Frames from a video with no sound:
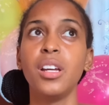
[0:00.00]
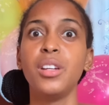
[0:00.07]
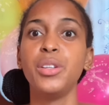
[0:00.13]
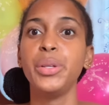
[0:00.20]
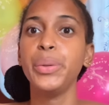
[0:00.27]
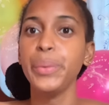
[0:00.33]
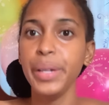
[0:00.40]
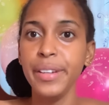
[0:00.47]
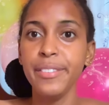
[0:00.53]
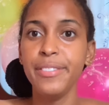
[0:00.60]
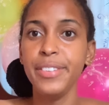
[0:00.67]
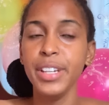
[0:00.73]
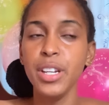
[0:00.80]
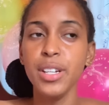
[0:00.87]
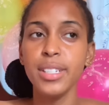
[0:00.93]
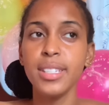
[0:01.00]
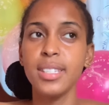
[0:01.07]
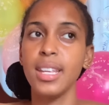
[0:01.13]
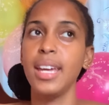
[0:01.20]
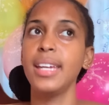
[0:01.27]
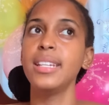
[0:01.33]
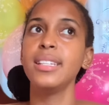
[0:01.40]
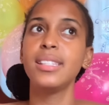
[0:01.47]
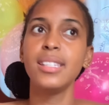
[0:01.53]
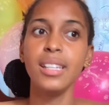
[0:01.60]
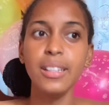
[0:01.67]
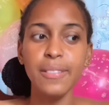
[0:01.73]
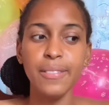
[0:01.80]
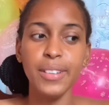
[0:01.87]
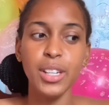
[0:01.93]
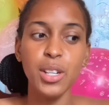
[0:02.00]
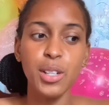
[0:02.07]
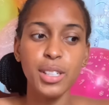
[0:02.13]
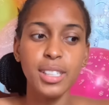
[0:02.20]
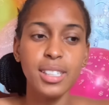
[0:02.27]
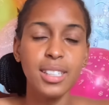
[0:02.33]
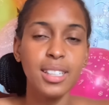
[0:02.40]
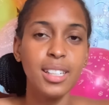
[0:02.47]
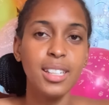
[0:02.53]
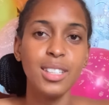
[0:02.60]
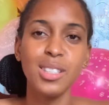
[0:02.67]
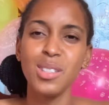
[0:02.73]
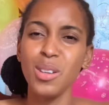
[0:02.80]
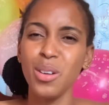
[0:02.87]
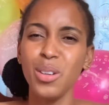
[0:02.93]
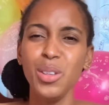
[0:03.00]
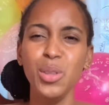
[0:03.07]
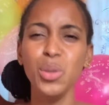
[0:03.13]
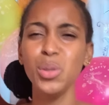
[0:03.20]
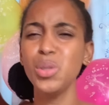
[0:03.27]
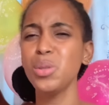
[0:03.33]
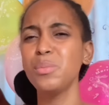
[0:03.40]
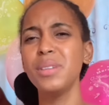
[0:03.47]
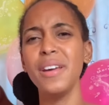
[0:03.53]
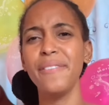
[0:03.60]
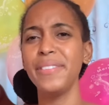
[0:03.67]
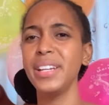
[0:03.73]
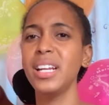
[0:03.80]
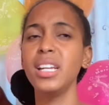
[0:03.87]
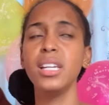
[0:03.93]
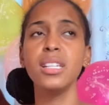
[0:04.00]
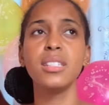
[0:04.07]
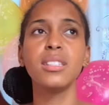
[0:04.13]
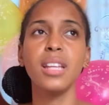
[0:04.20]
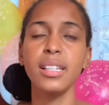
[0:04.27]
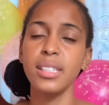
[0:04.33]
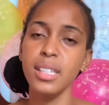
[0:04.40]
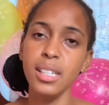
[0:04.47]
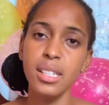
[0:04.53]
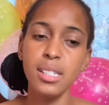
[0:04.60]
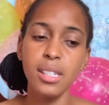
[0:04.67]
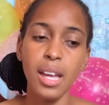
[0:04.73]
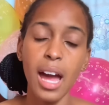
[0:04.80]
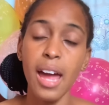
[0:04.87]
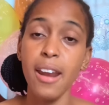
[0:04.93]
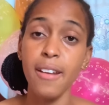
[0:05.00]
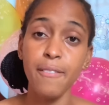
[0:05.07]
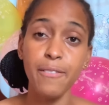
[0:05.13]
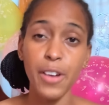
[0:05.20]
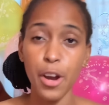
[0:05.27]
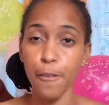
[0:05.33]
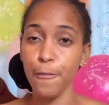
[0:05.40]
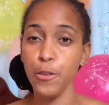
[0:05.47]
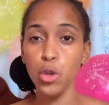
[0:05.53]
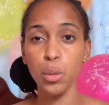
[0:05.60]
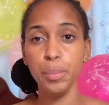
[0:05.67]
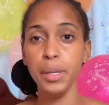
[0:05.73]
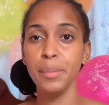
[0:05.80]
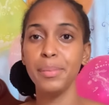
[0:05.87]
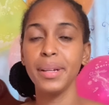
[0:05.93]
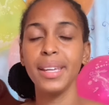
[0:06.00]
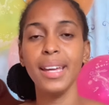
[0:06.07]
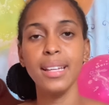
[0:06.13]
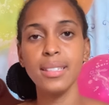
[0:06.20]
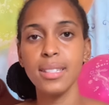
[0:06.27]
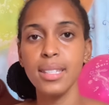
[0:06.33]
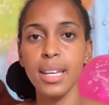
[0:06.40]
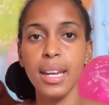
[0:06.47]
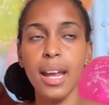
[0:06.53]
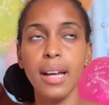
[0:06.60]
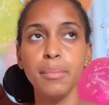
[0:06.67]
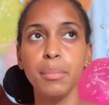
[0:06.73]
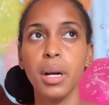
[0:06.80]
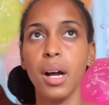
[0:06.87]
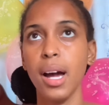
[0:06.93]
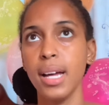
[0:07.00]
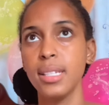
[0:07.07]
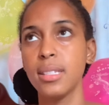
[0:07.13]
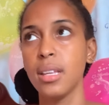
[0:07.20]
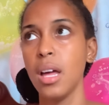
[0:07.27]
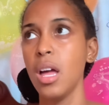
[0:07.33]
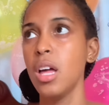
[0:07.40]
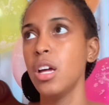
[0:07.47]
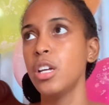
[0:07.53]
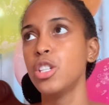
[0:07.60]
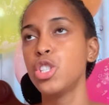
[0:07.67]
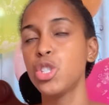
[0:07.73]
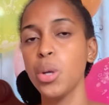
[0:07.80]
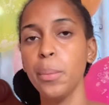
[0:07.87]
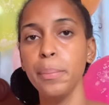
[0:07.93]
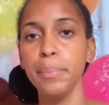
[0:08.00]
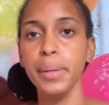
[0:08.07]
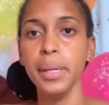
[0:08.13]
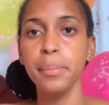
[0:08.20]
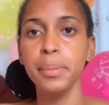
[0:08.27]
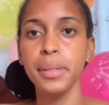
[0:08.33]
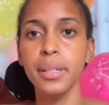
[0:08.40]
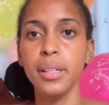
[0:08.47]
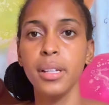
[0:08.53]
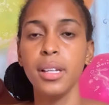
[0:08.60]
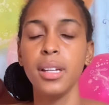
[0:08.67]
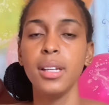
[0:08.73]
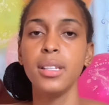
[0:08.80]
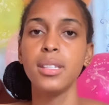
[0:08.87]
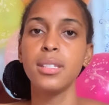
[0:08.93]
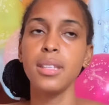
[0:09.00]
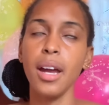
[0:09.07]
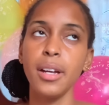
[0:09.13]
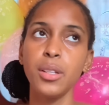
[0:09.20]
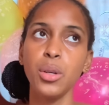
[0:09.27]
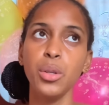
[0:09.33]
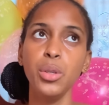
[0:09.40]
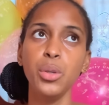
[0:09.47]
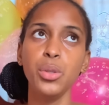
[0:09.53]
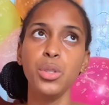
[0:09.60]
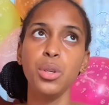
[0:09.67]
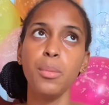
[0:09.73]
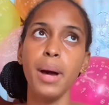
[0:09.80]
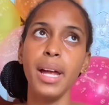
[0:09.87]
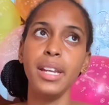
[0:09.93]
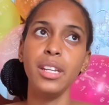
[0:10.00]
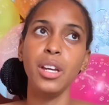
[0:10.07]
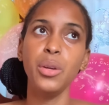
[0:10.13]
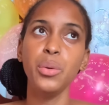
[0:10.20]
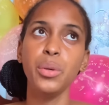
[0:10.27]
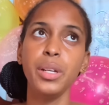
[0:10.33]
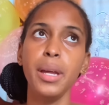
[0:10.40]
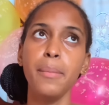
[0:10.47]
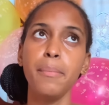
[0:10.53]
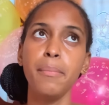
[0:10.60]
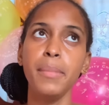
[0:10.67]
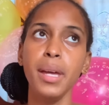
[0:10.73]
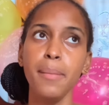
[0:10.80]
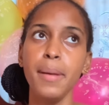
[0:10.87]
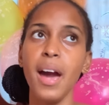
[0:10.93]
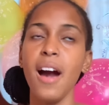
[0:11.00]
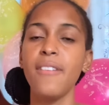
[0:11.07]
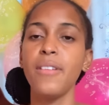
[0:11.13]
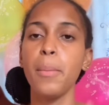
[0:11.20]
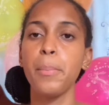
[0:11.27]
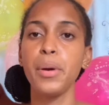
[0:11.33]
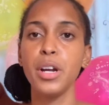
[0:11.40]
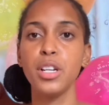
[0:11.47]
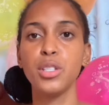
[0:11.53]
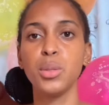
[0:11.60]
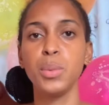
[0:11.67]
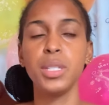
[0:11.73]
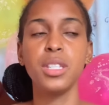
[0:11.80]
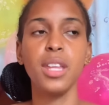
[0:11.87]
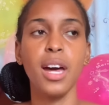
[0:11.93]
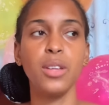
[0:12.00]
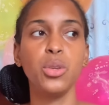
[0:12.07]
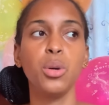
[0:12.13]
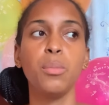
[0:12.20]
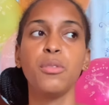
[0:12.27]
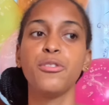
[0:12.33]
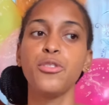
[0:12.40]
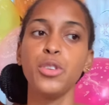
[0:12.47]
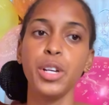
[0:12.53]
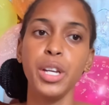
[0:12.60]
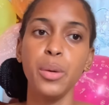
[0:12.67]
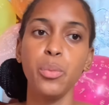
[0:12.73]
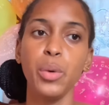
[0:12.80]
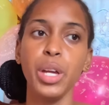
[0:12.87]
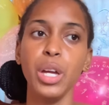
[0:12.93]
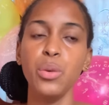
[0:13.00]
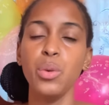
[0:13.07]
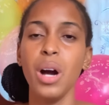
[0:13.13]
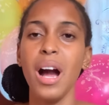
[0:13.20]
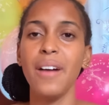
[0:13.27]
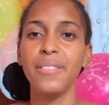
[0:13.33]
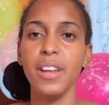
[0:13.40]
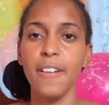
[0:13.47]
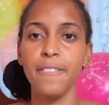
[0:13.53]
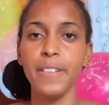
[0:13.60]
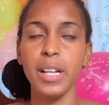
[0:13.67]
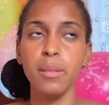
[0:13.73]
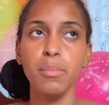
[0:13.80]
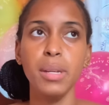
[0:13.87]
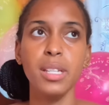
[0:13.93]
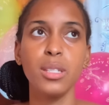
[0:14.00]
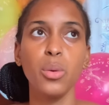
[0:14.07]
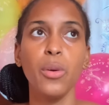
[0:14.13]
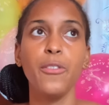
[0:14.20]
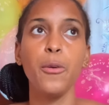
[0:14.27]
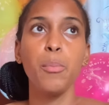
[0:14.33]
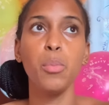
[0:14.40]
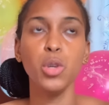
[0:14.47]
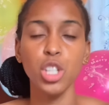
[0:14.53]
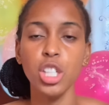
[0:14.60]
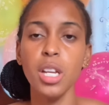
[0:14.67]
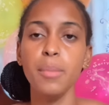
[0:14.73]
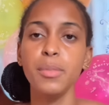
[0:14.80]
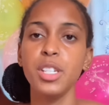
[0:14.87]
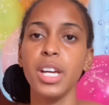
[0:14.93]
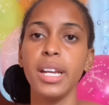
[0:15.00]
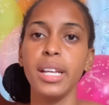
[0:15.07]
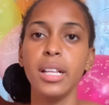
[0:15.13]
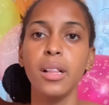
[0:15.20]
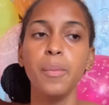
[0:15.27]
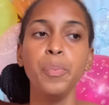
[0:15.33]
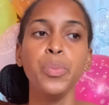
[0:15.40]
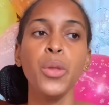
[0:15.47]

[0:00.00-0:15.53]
doing videos editing videos so youtube definitely is not easy and very few people can say that because some people start out youtube and you know they maybe have a person will start out before them where you know have that fan base so if you push them channel